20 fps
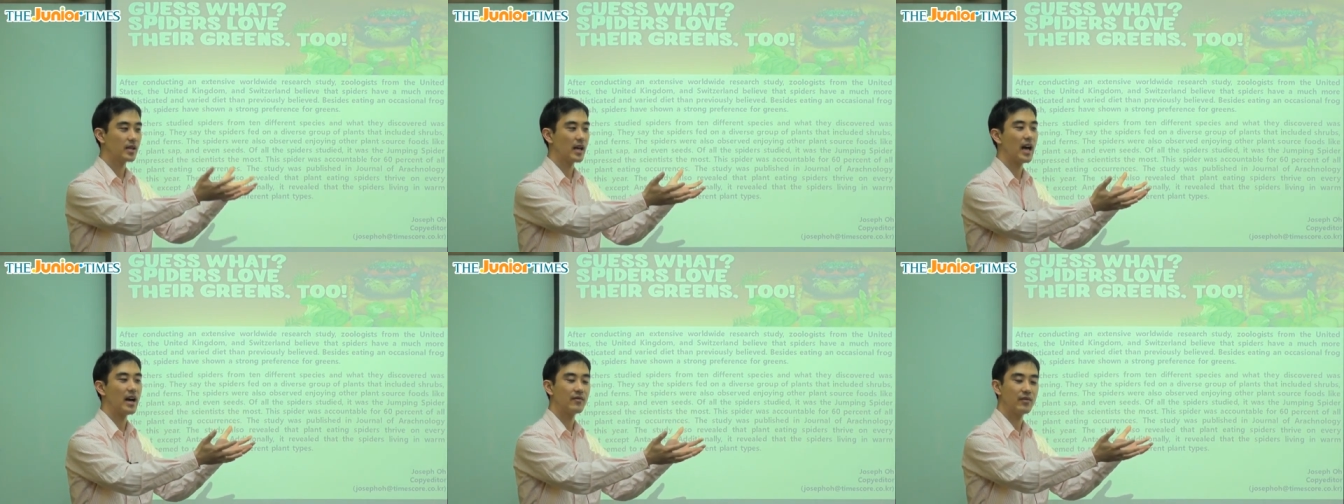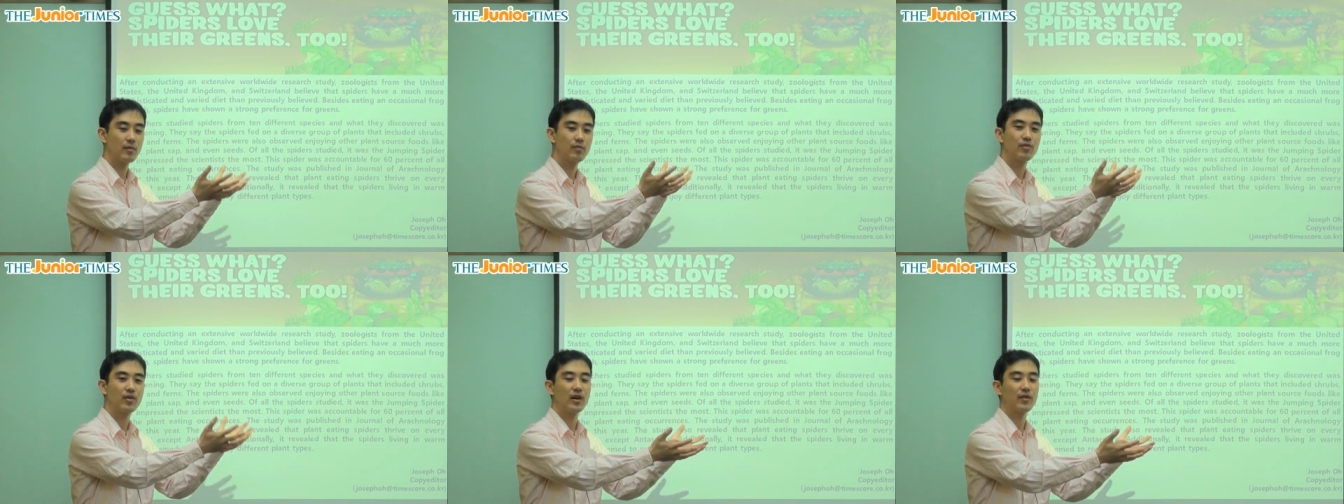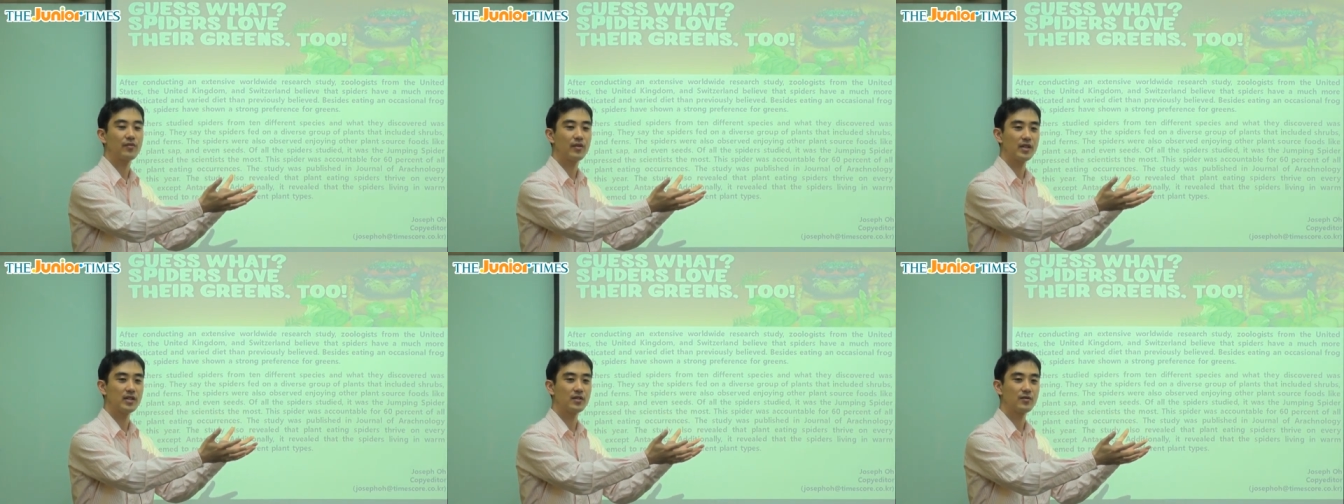have a
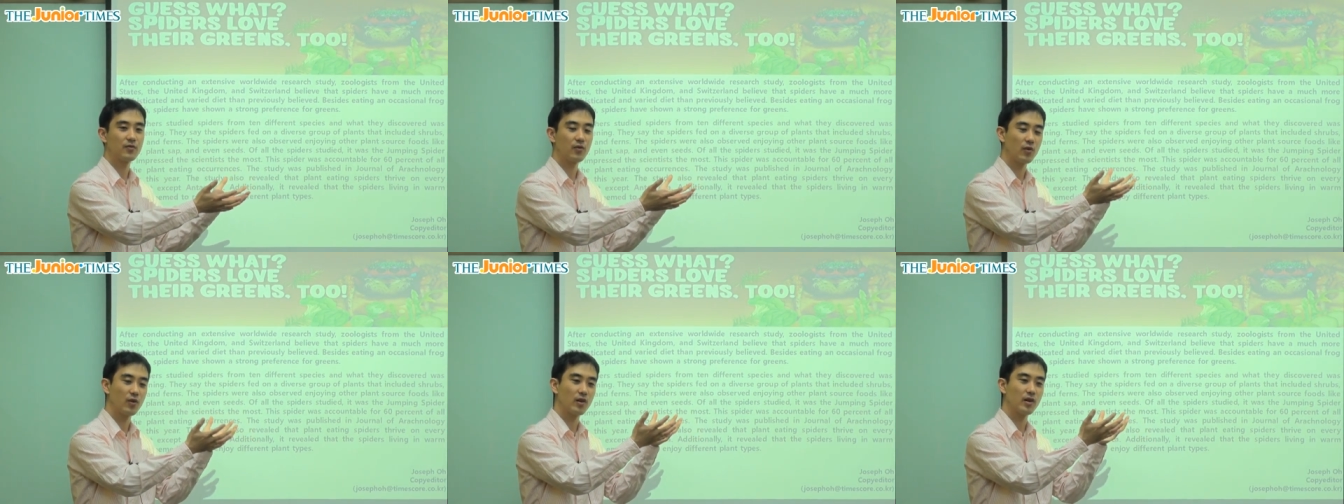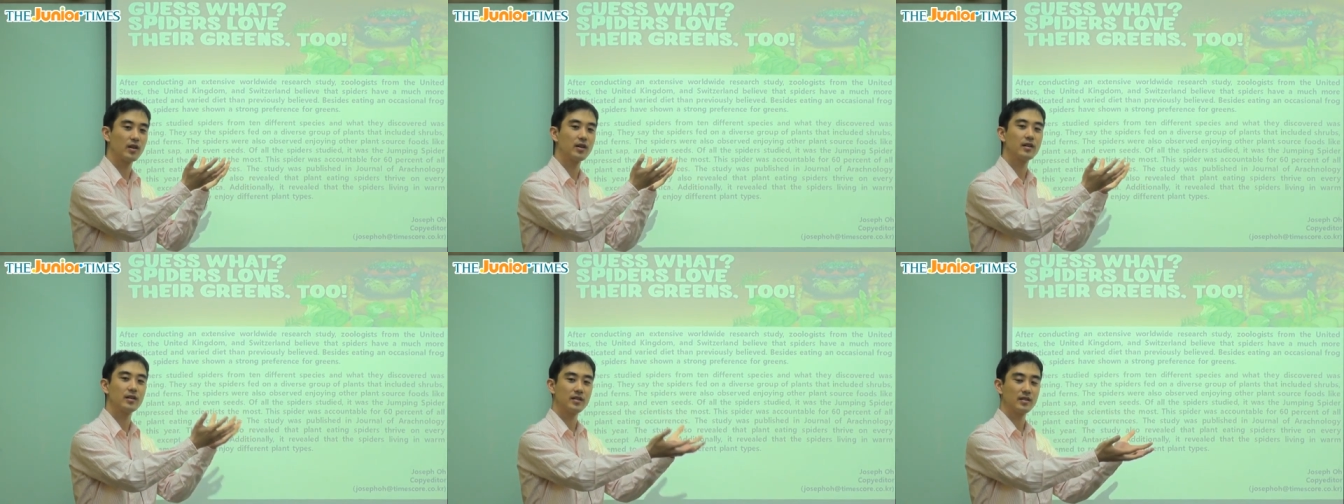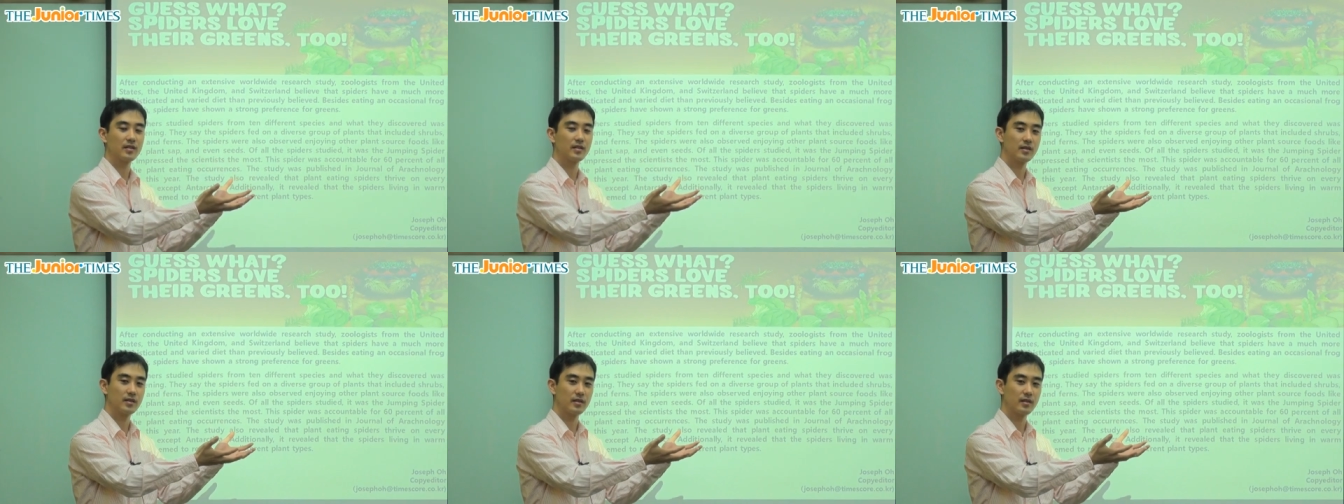preference for
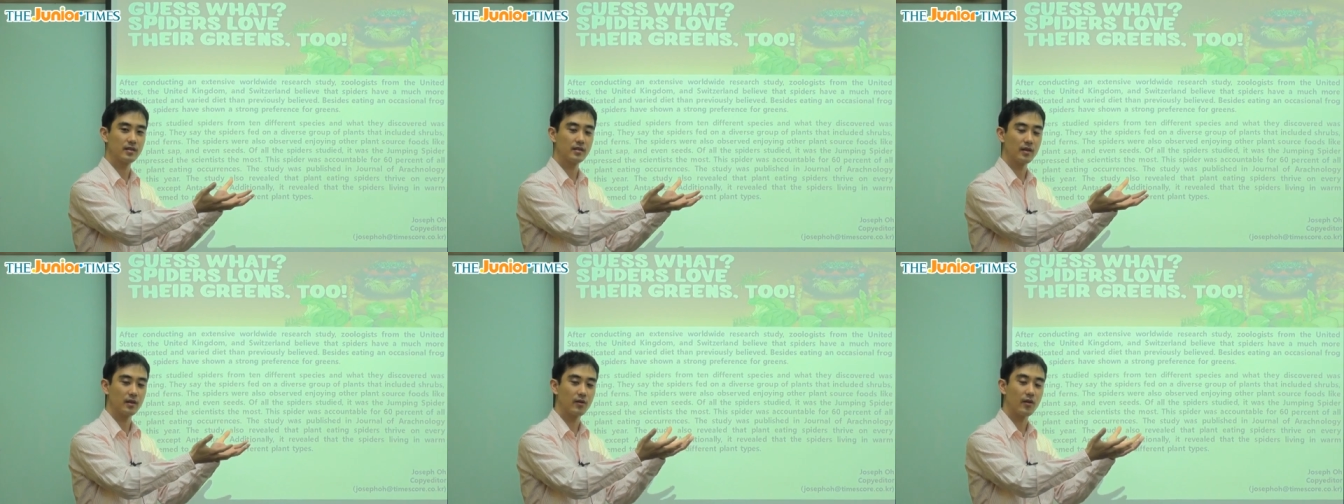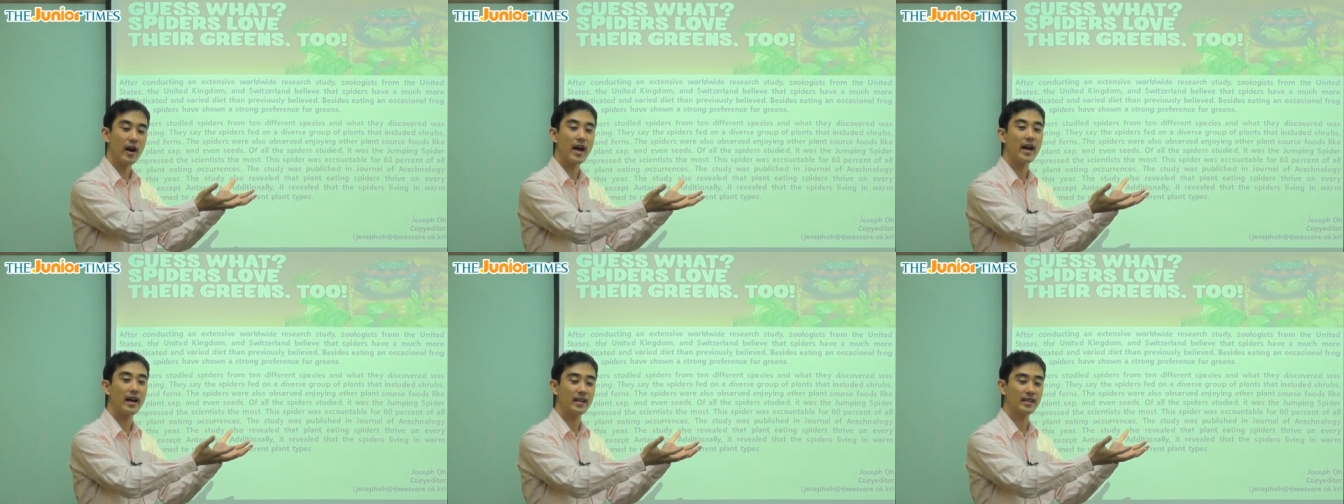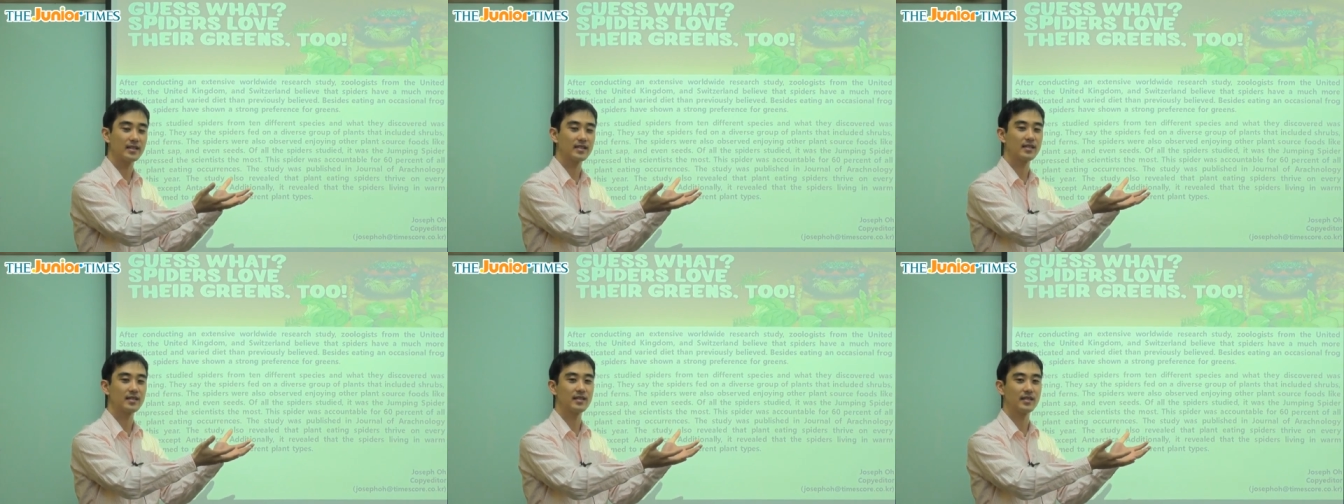the
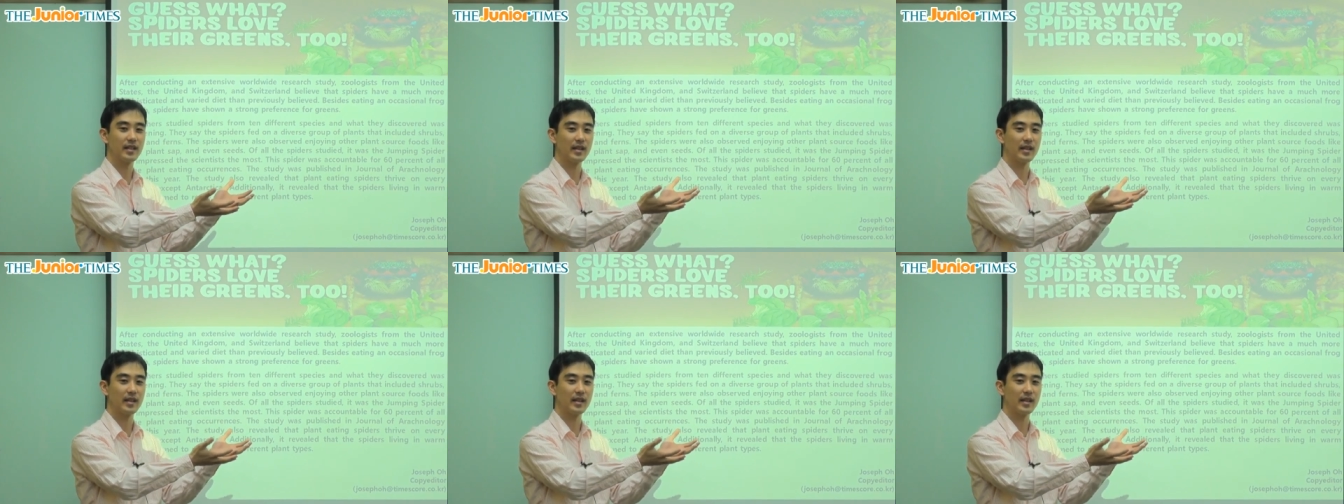grass.